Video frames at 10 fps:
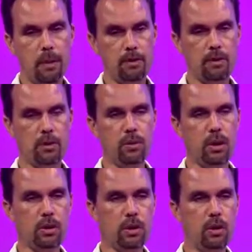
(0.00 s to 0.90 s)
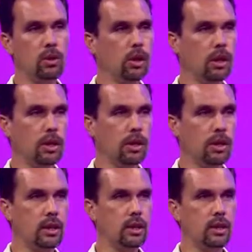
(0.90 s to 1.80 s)
If you are the
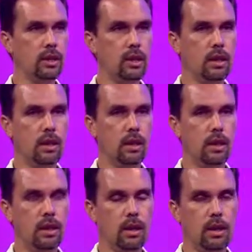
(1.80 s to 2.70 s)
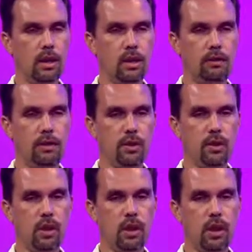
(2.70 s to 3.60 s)
oligarchy, if
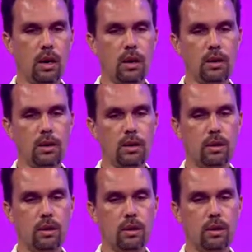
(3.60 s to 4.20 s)
you are